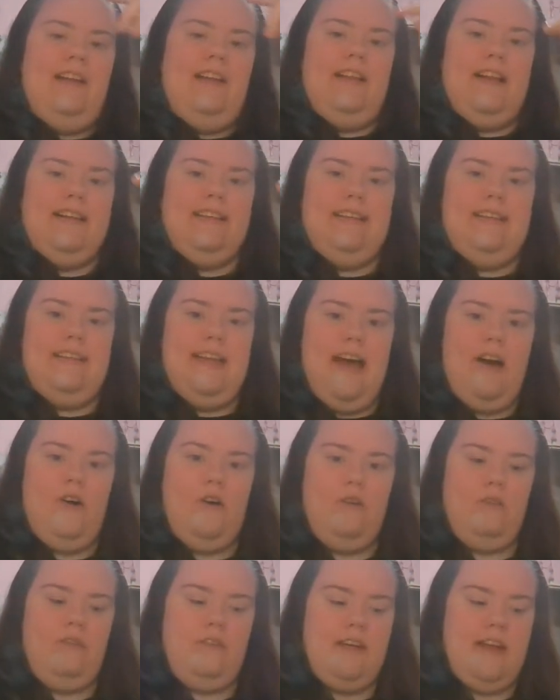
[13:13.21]
and
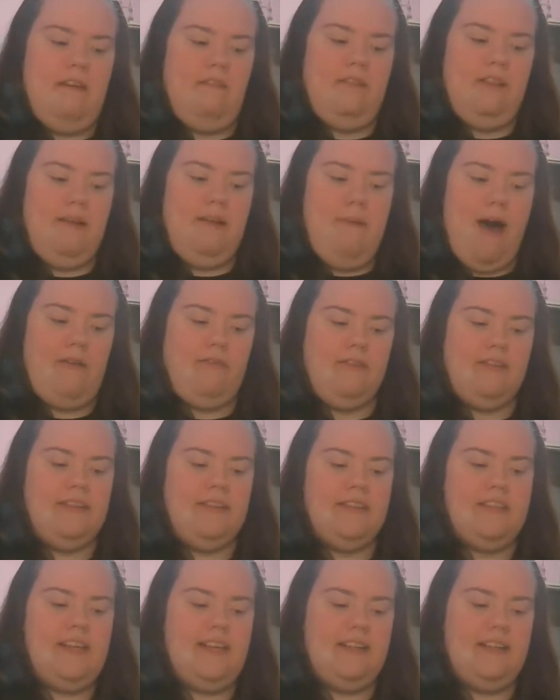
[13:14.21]
down the mountains,